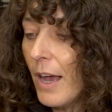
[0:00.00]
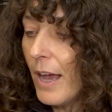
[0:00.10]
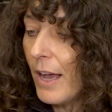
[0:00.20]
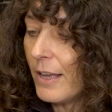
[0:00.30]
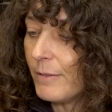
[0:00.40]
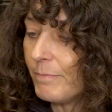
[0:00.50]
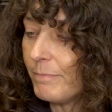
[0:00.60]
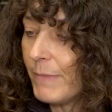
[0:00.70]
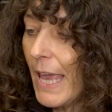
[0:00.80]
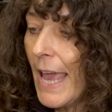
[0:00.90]

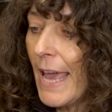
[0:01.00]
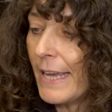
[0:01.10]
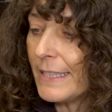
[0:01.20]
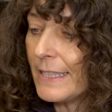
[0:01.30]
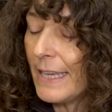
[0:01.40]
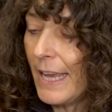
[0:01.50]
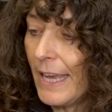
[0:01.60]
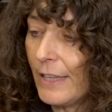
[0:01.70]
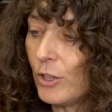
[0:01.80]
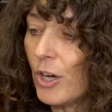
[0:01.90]
and
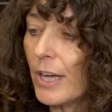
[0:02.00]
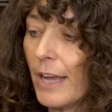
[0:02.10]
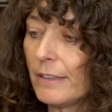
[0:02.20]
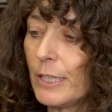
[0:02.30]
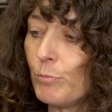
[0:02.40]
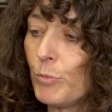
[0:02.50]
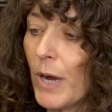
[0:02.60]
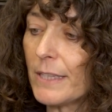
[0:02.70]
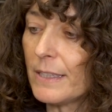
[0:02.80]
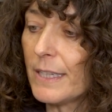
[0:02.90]
a Long Island
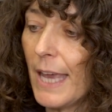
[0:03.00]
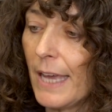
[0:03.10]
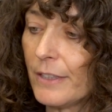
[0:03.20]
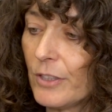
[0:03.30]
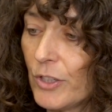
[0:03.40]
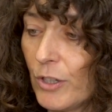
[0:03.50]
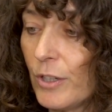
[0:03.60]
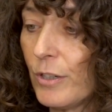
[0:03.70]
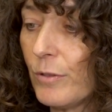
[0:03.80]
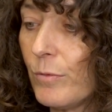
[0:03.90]
breast
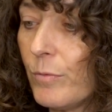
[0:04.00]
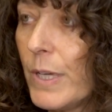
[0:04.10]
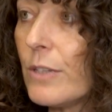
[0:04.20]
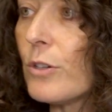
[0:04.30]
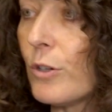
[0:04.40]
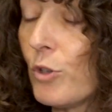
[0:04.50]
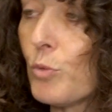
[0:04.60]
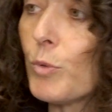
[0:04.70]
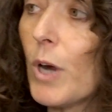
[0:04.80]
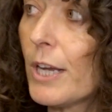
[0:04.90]
cancer
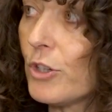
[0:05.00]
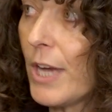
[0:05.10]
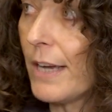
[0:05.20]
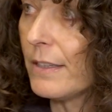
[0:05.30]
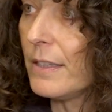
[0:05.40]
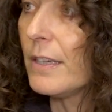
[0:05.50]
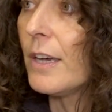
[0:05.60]
research project,